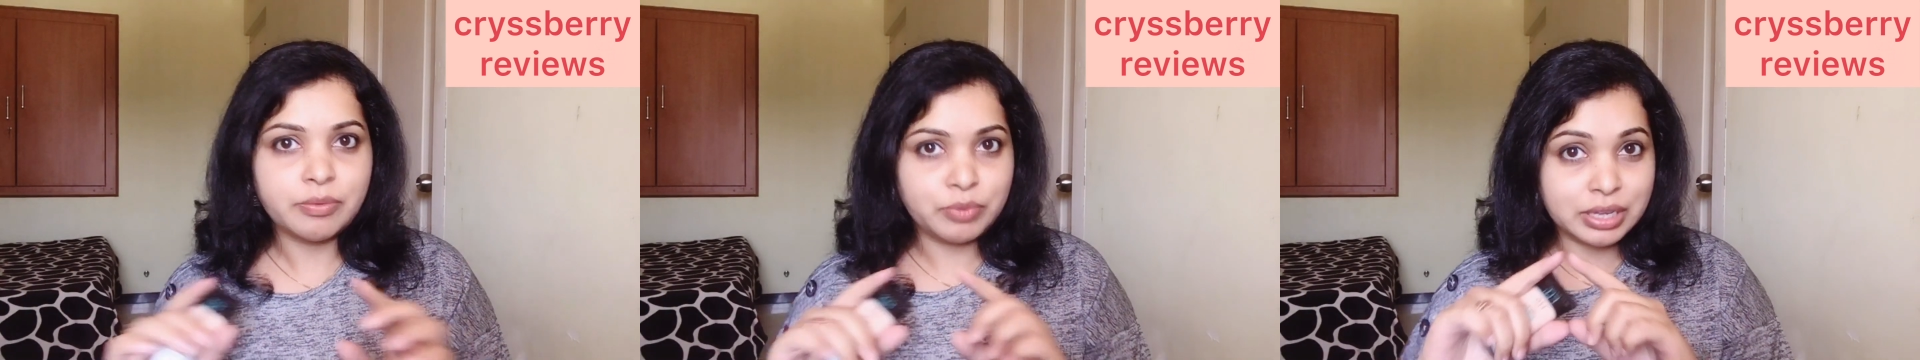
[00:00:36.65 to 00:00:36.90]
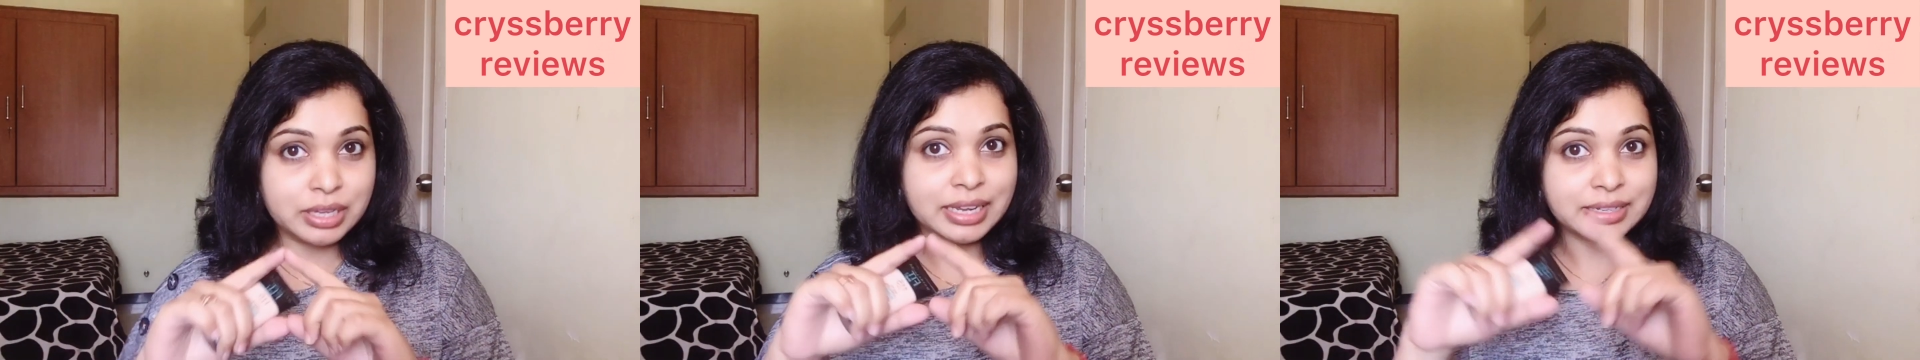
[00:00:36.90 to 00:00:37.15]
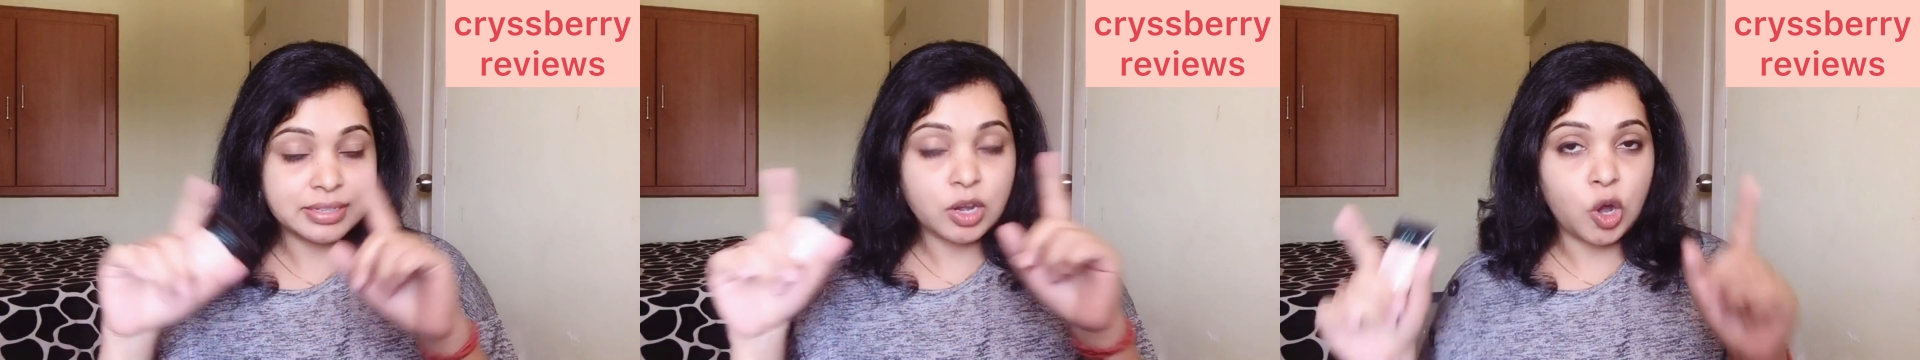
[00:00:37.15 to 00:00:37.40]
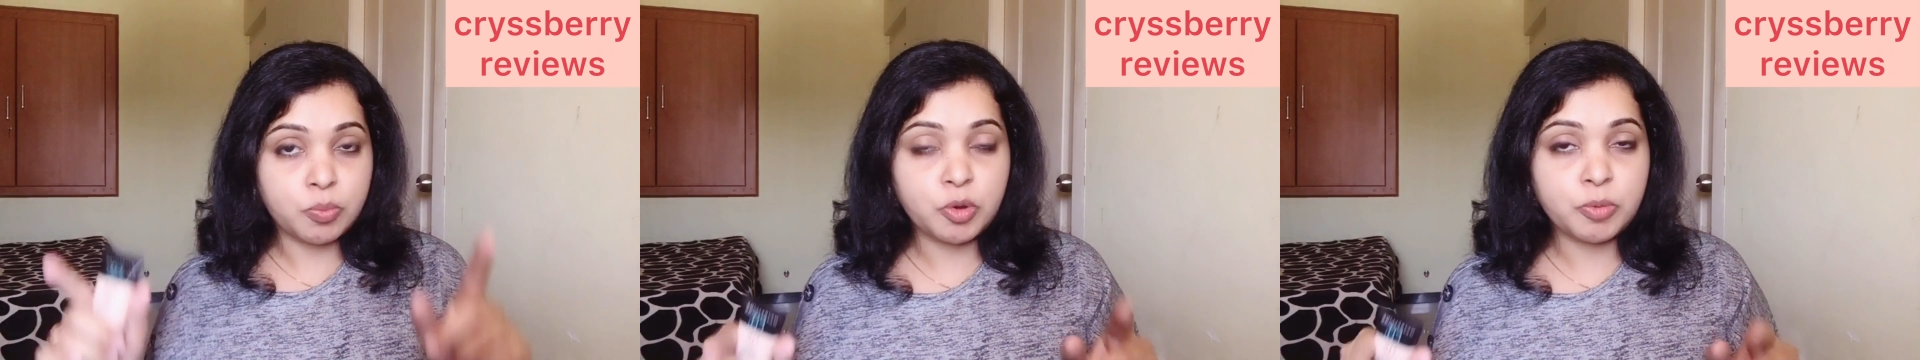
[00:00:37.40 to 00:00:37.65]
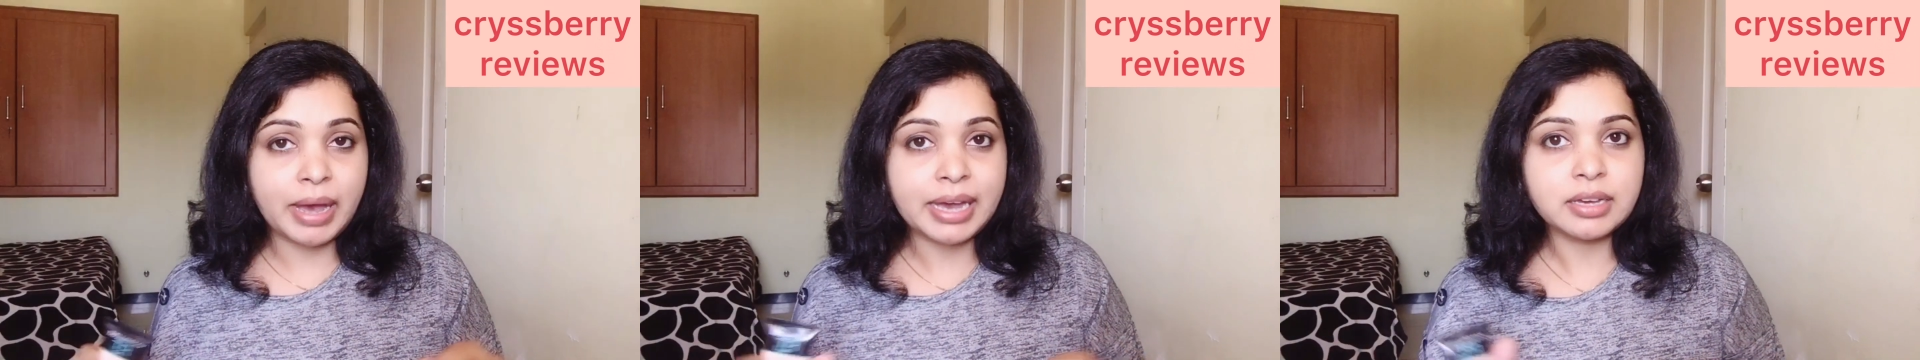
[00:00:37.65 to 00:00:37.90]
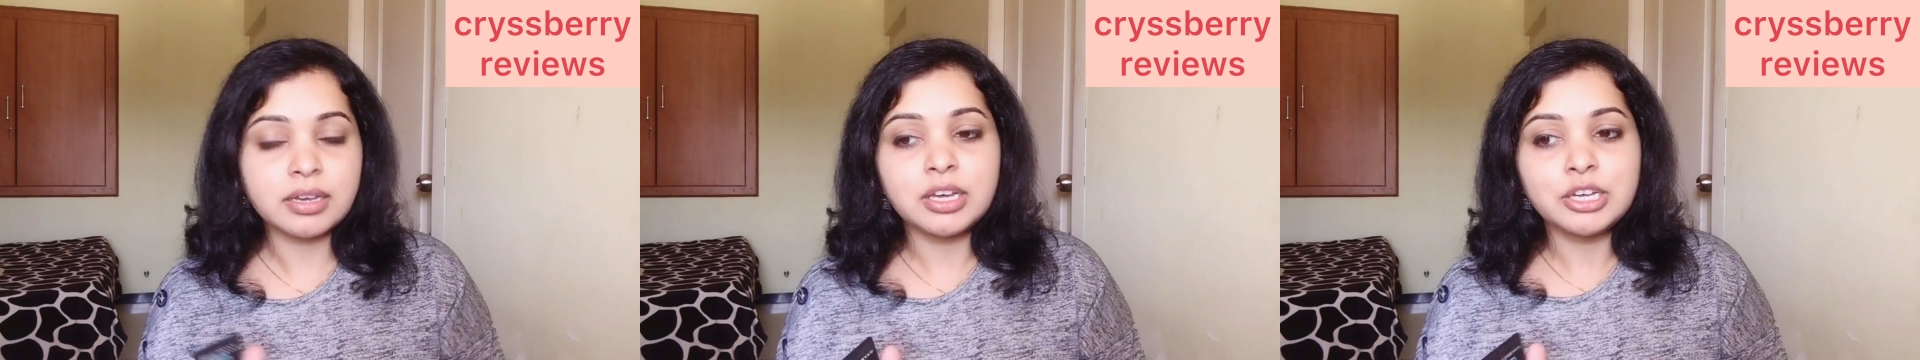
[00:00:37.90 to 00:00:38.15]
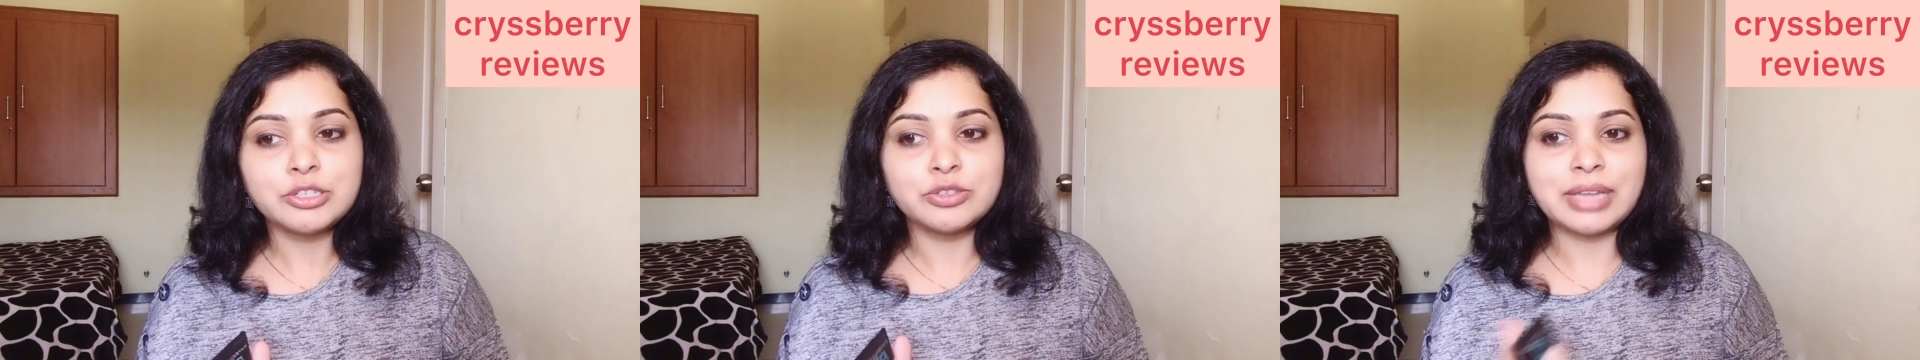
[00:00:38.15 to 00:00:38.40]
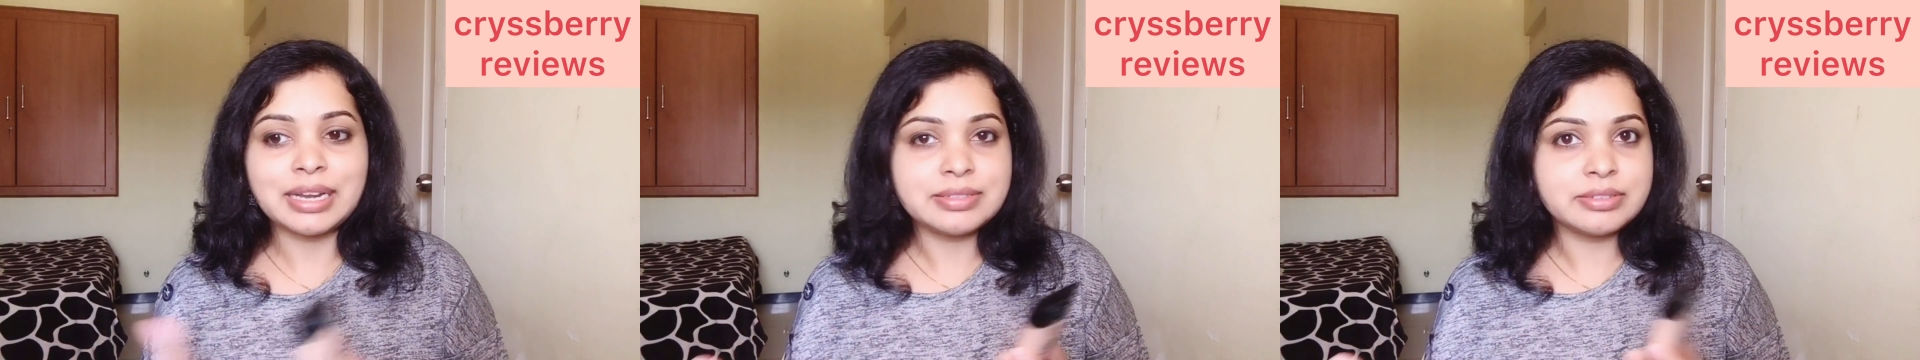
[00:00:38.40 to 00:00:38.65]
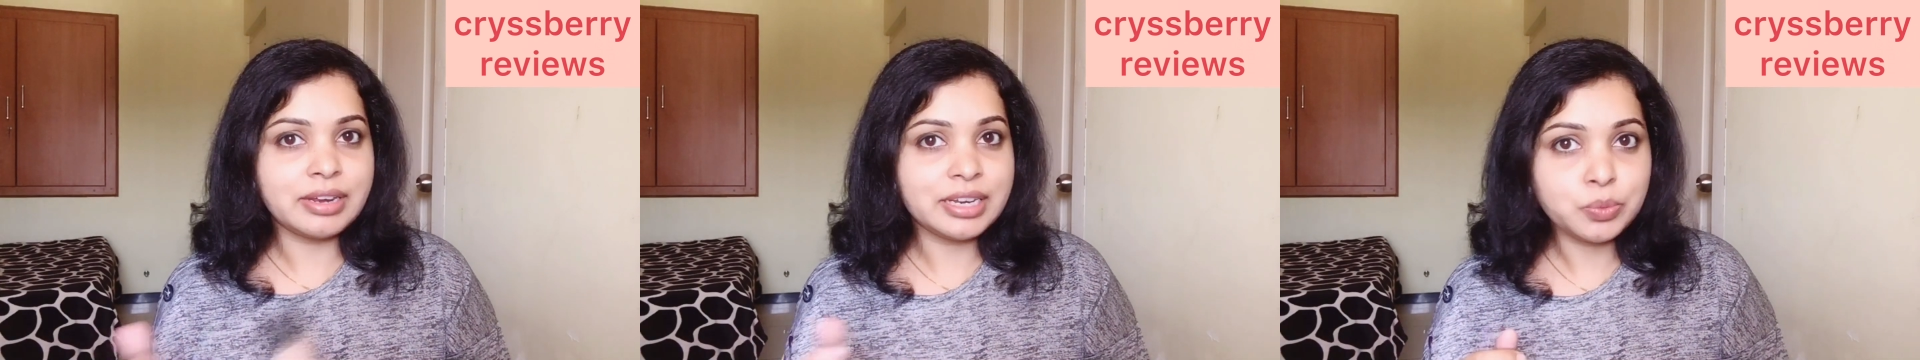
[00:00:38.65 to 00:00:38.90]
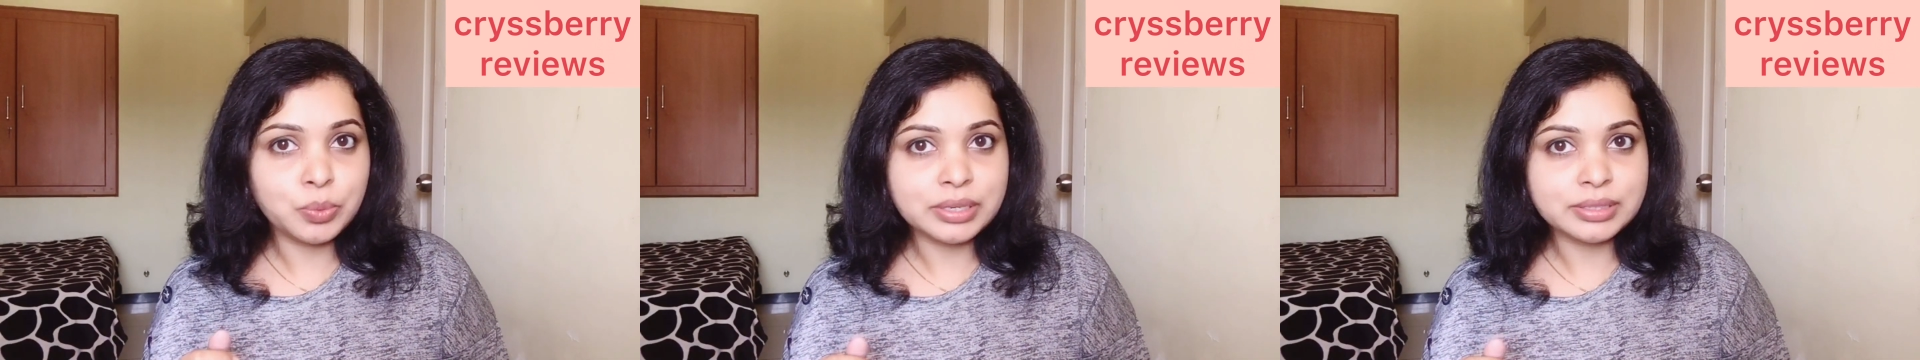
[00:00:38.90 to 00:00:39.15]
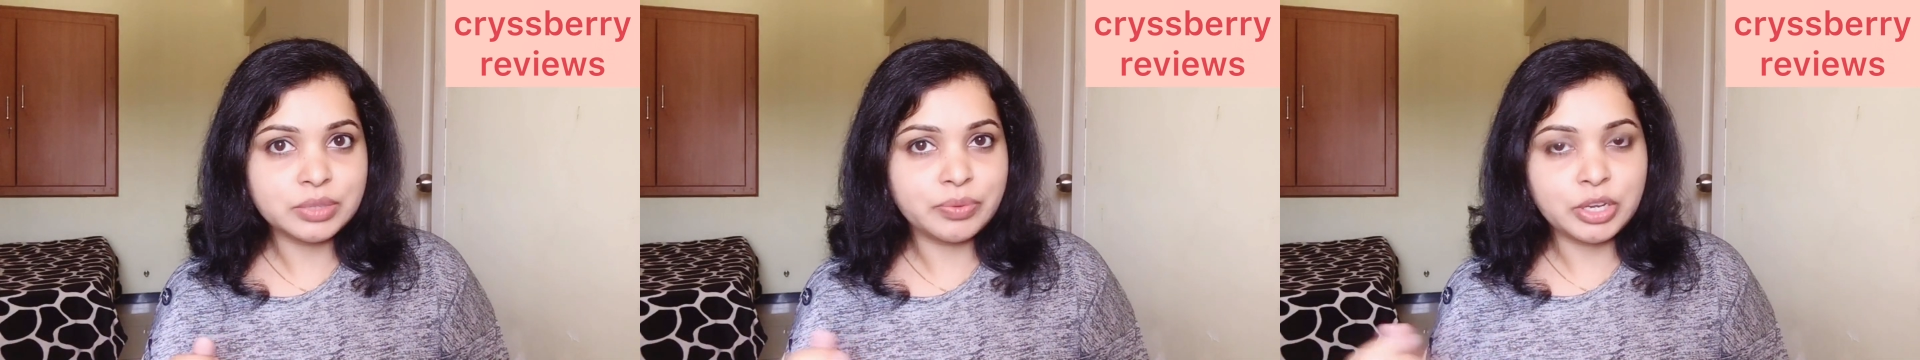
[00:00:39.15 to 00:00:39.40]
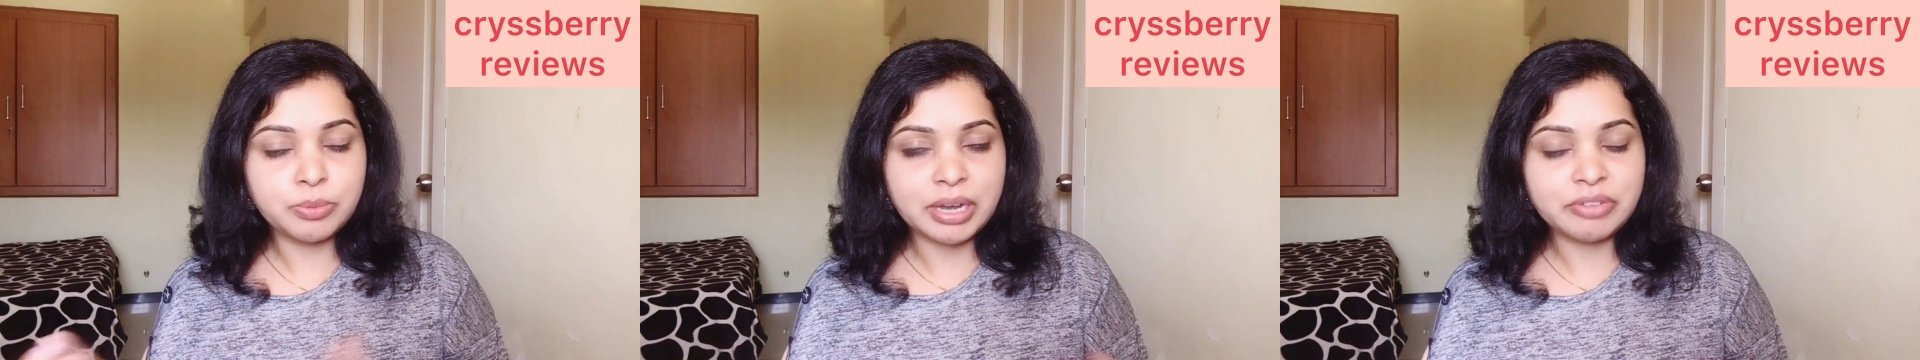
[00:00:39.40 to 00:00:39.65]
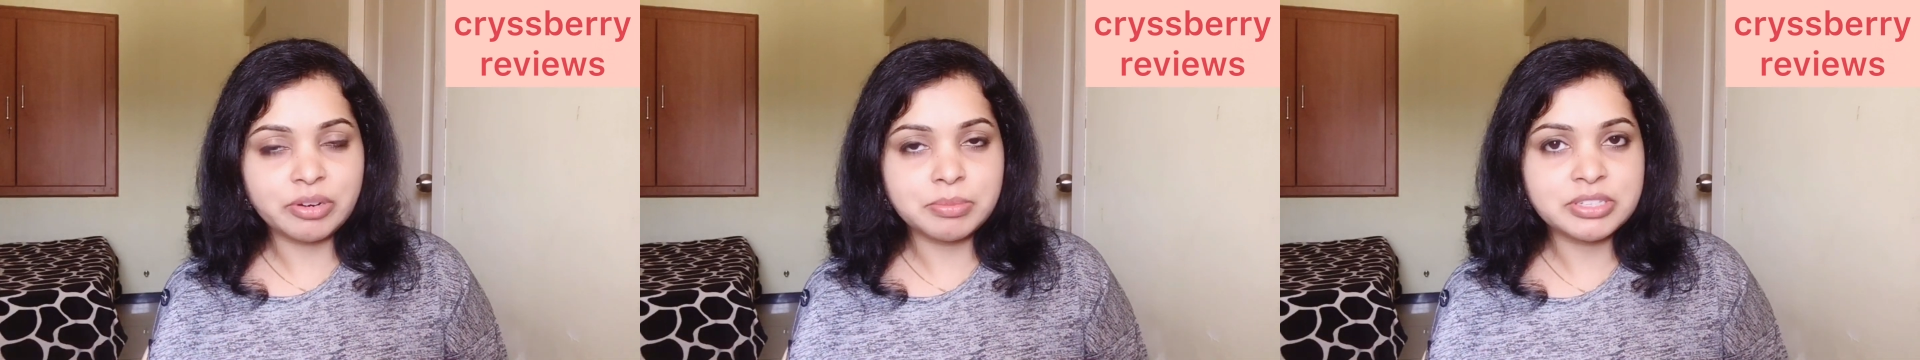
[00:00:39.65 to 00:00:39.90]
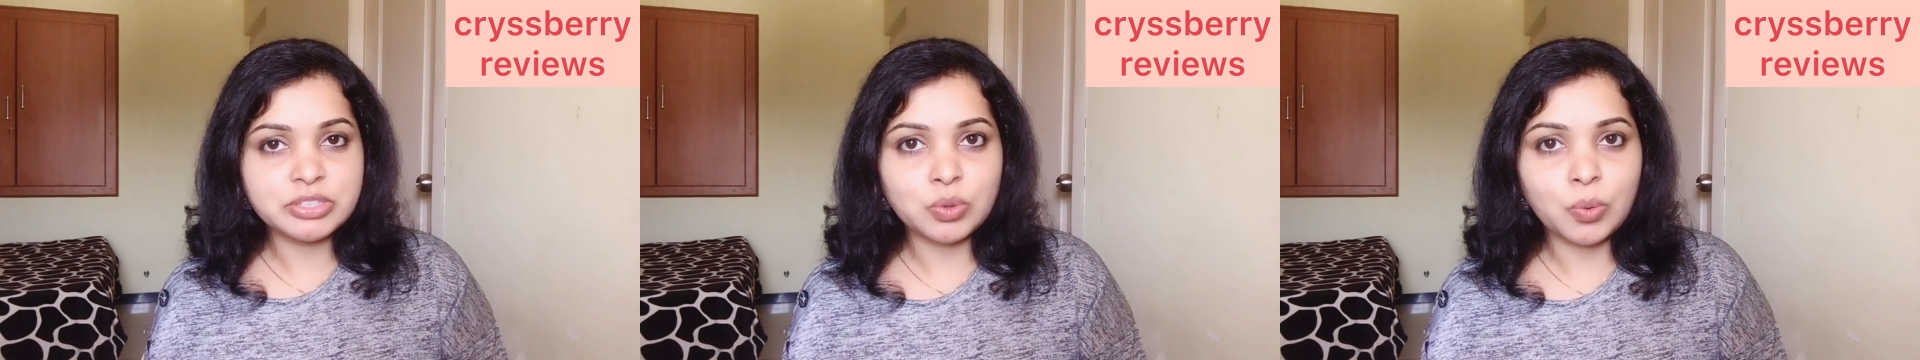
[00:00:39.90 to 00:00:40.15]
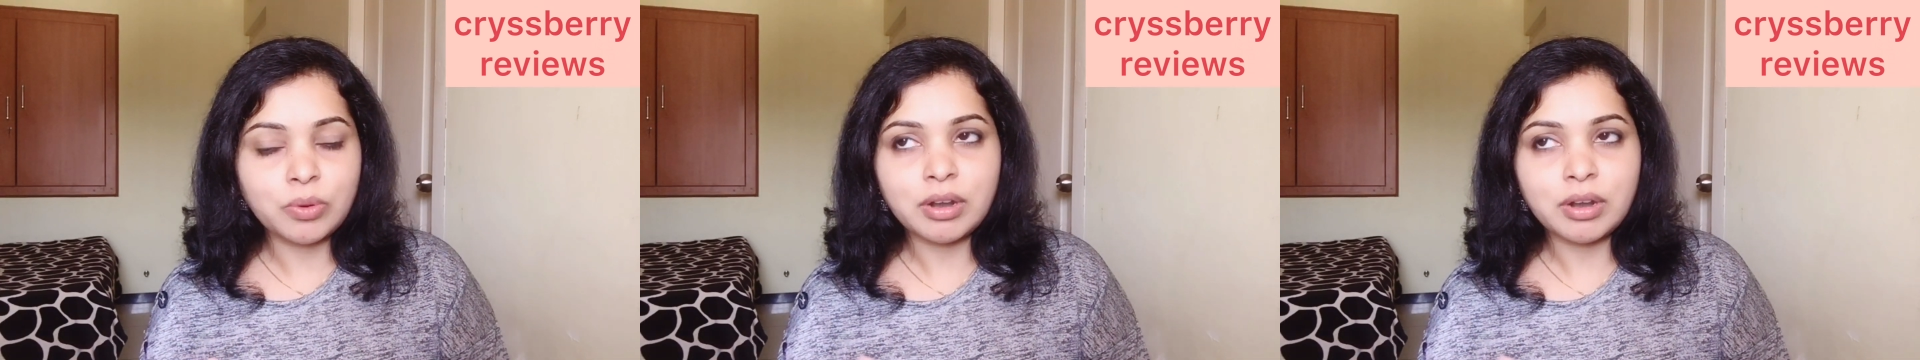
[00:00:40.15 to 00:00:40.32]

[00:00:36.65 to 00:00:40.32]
That is a combo pack, so that is really worth it when you buy from a store.